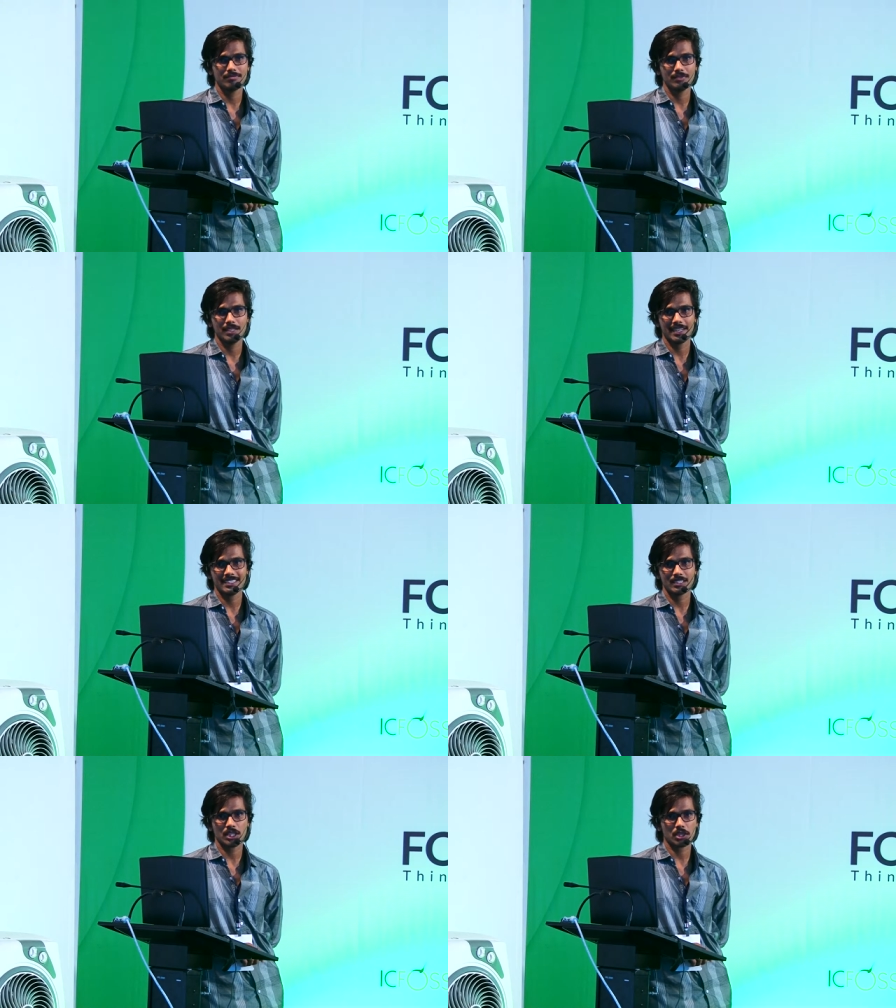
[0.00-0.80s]

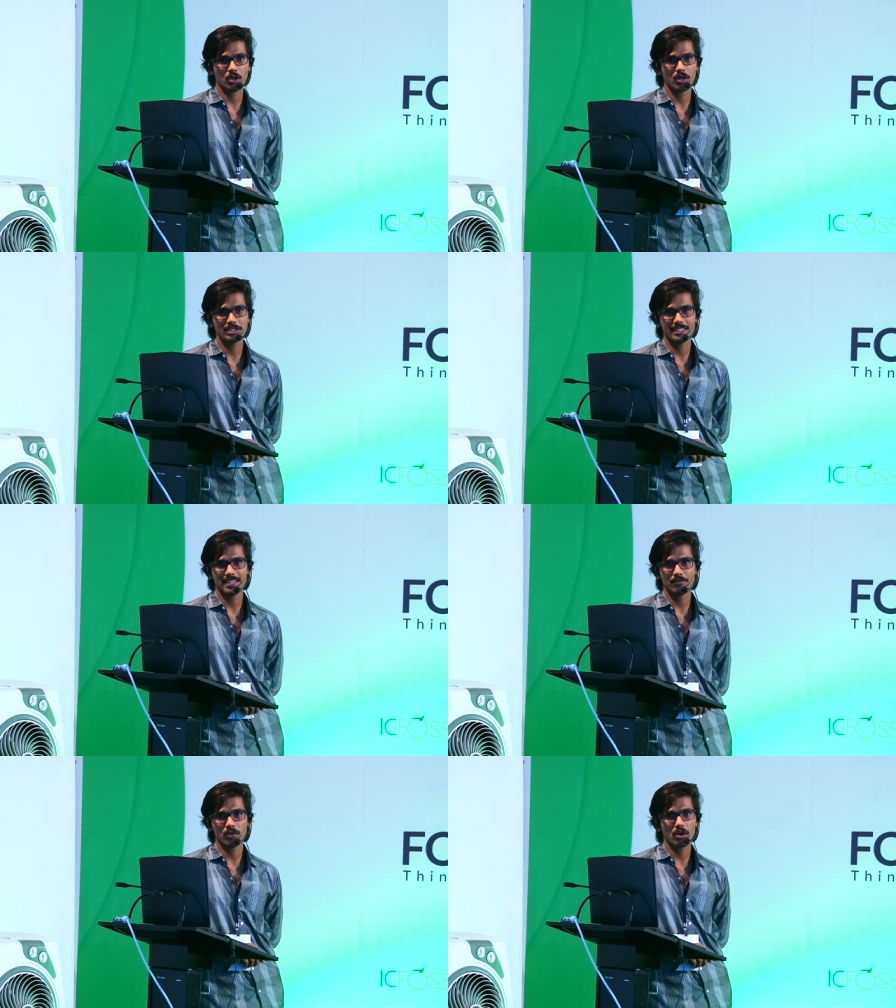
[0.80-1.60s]
like technology
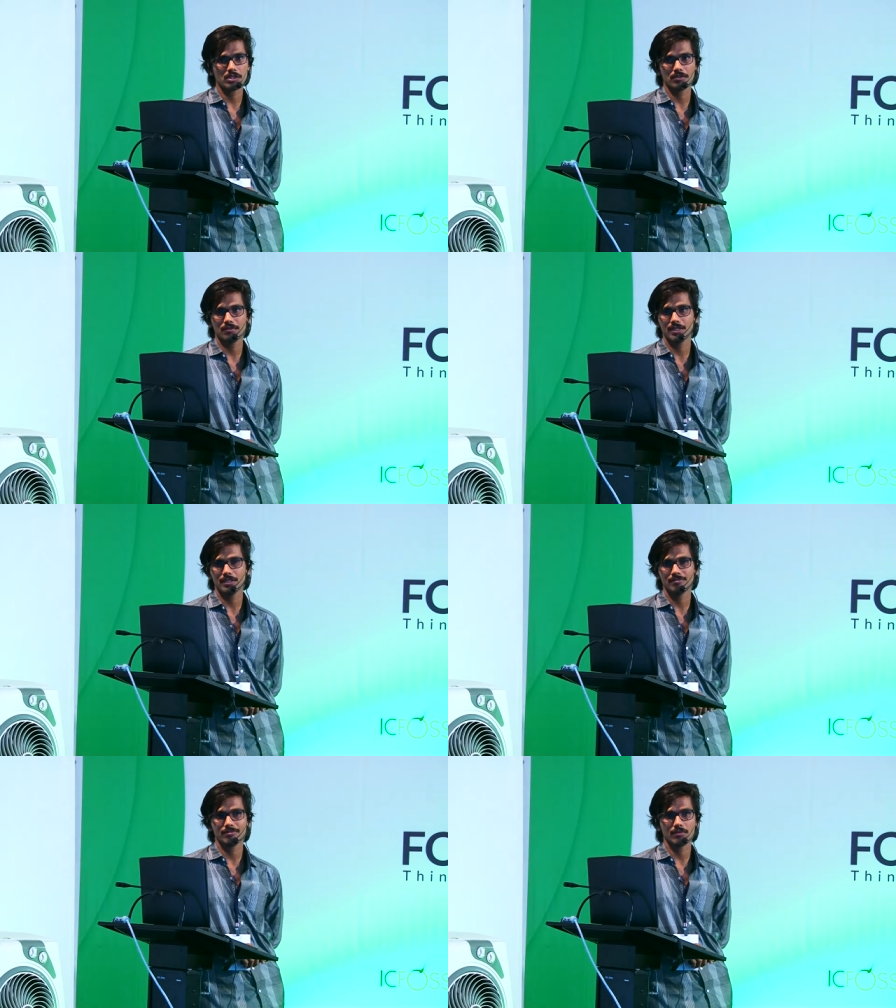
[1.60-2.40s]
and
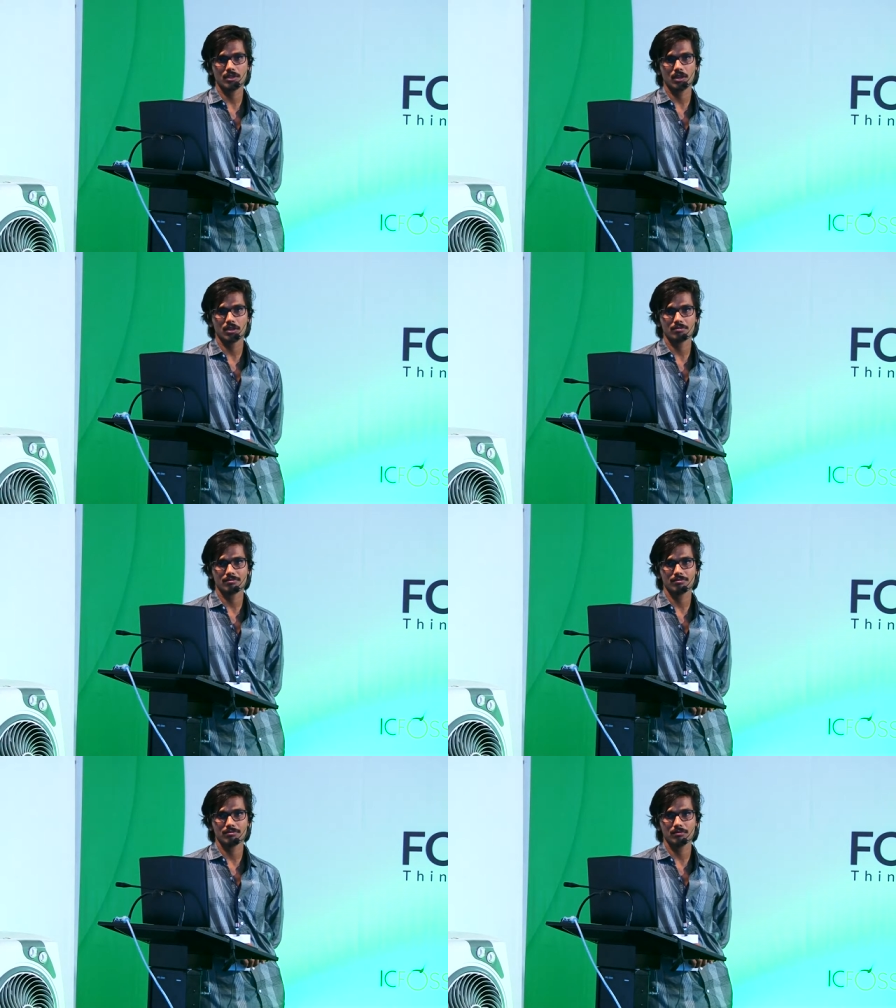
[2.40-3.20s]
philosophy or
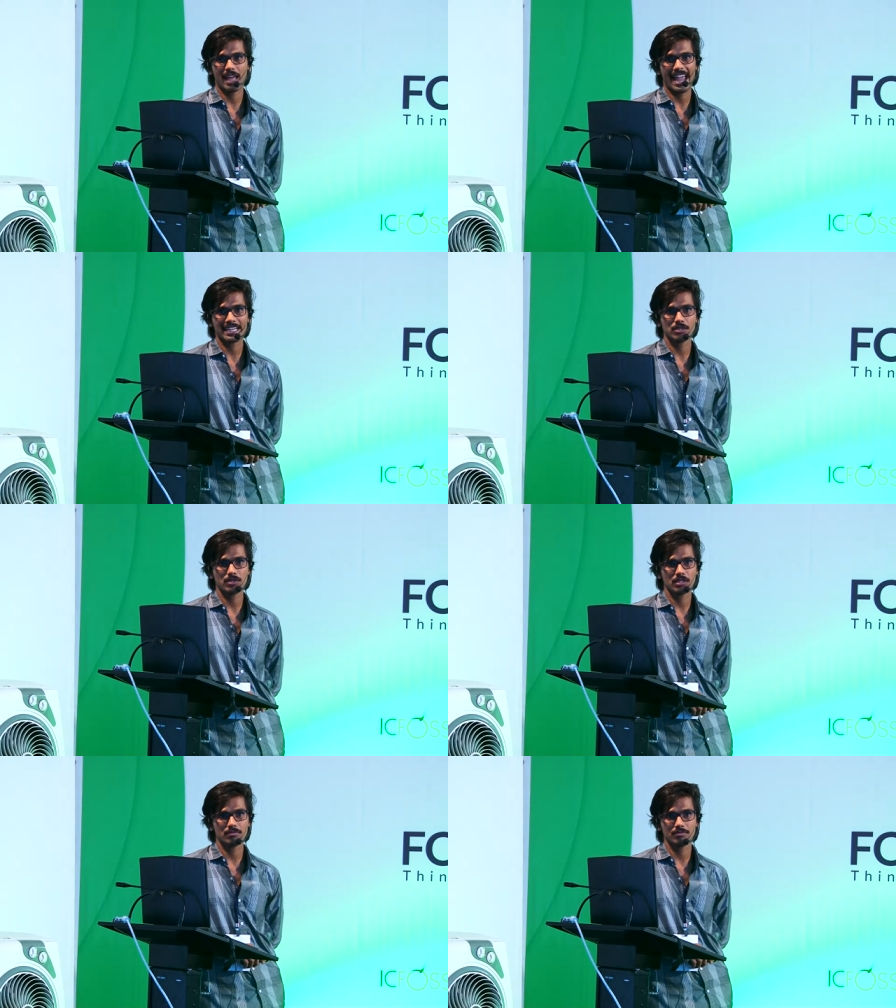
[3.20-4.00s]

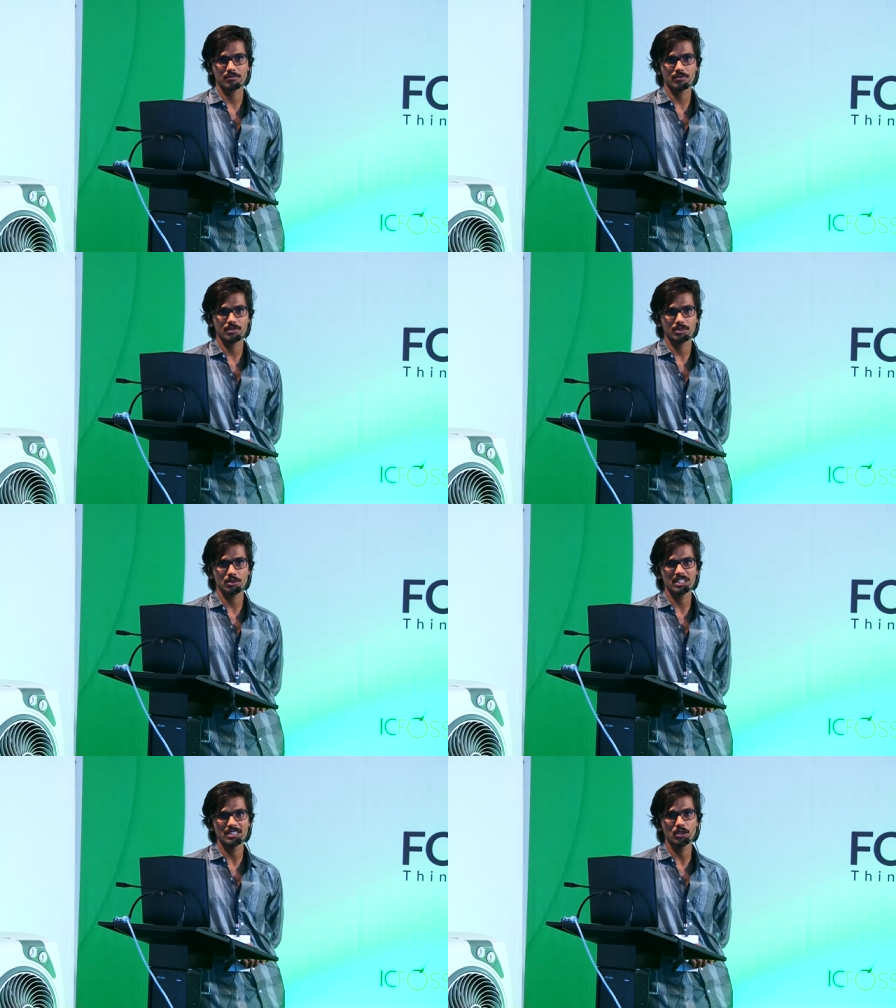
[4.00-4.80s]
activism
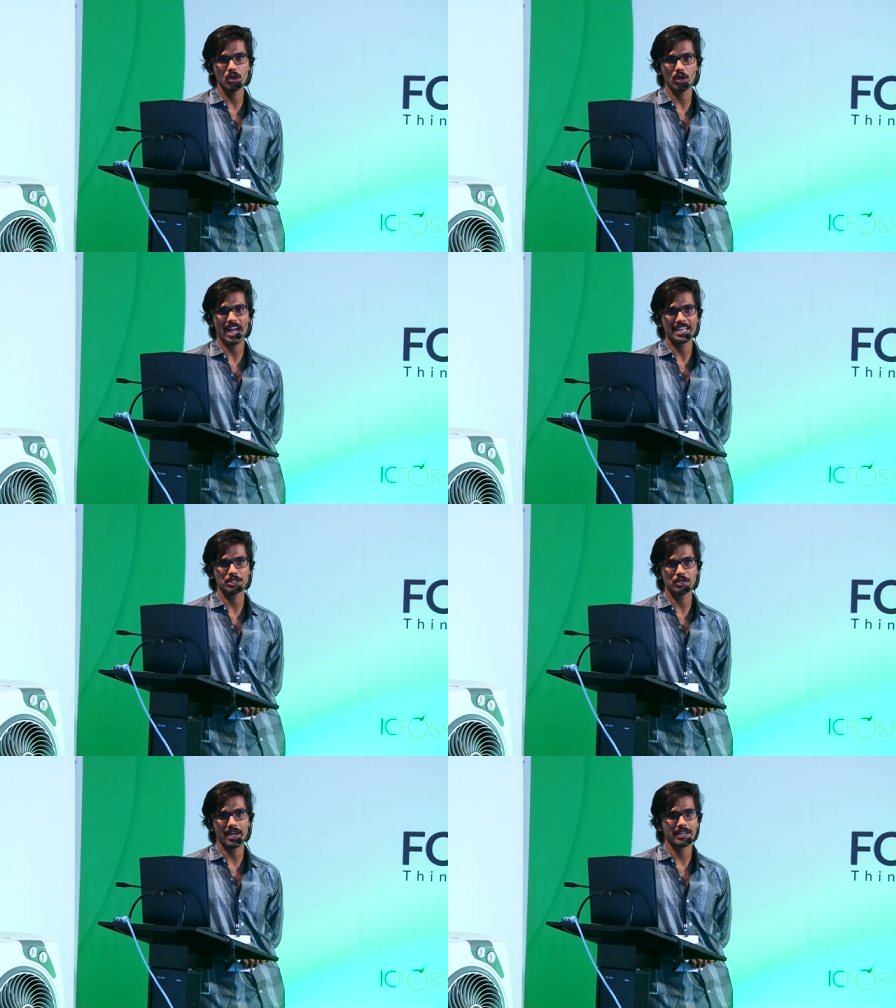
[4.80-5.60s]
shouldn't go
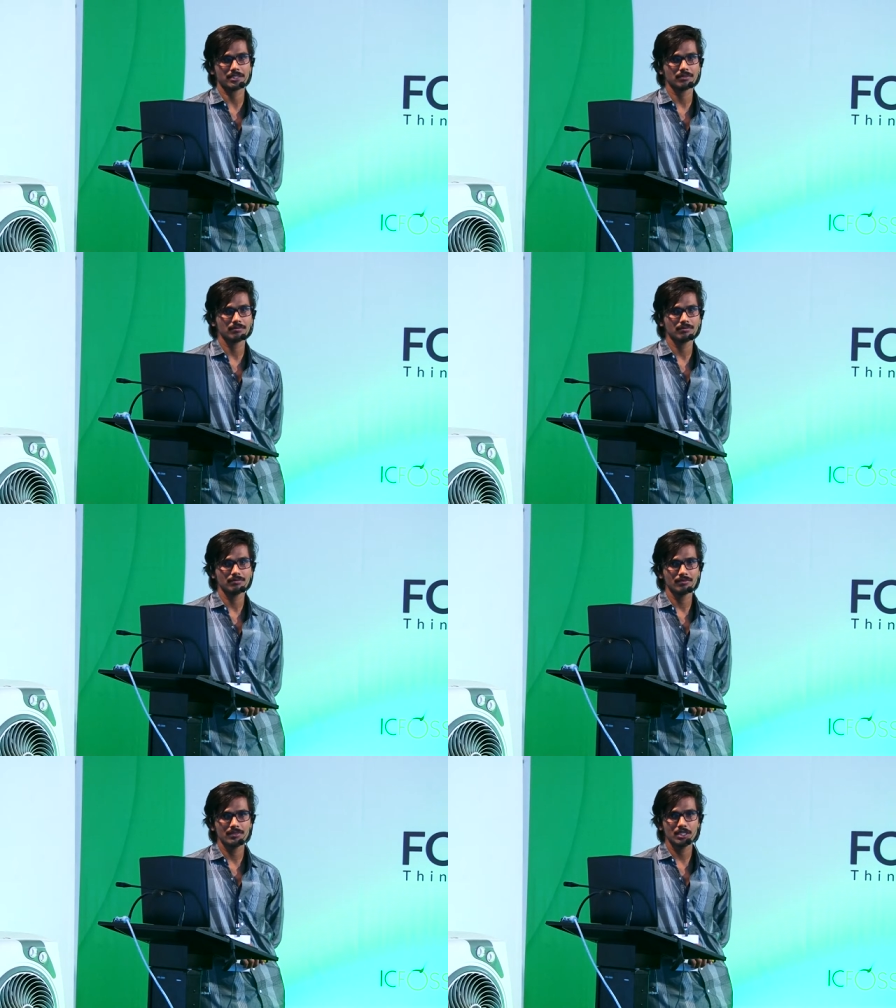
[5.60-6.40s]
hand to hand.
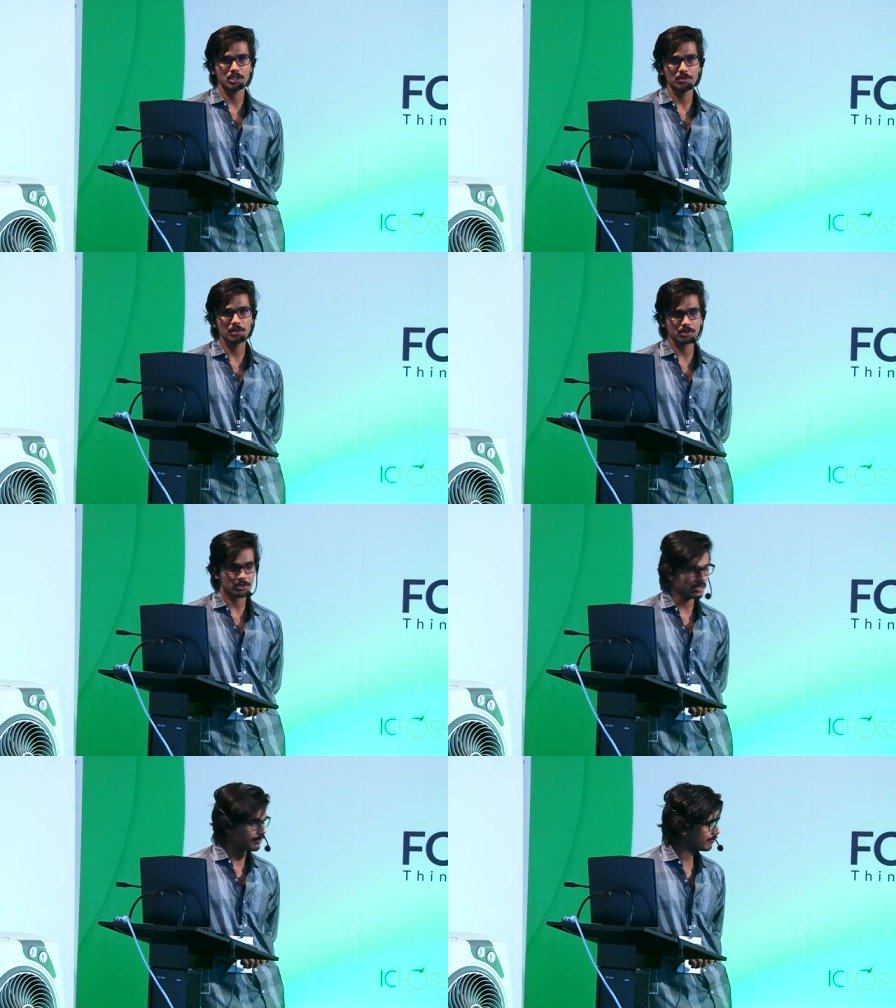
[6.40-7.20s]
Should be
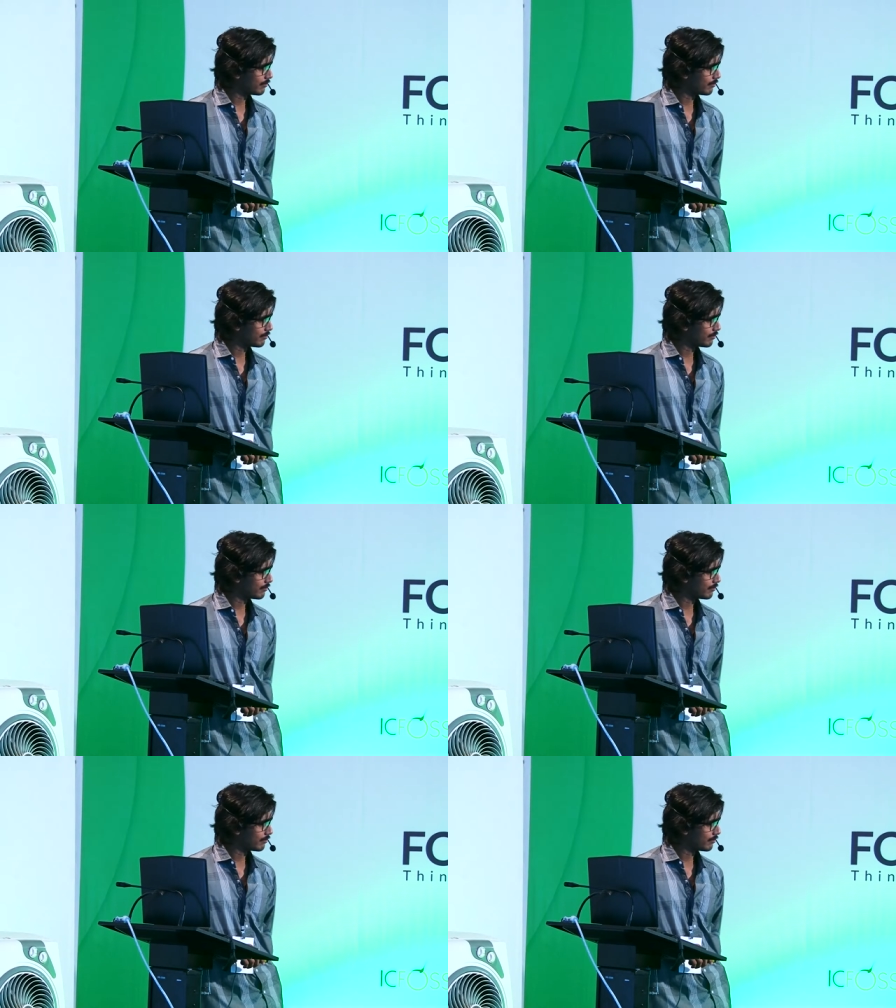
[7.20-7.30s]
together